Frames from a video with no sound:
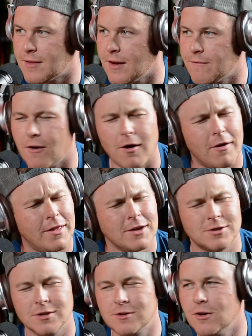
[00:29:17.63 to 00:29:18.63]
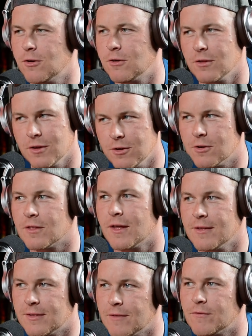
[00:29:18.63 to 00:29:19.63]
stuff. Oh, they should totally
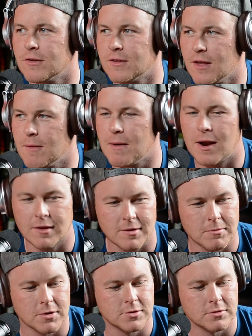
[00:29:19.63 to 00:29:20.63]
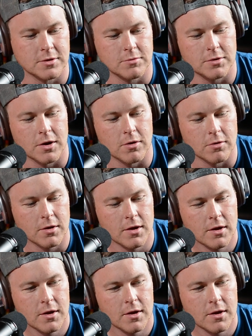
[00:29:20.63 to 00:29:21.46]
utilize them for Sam Adams commercial. It would go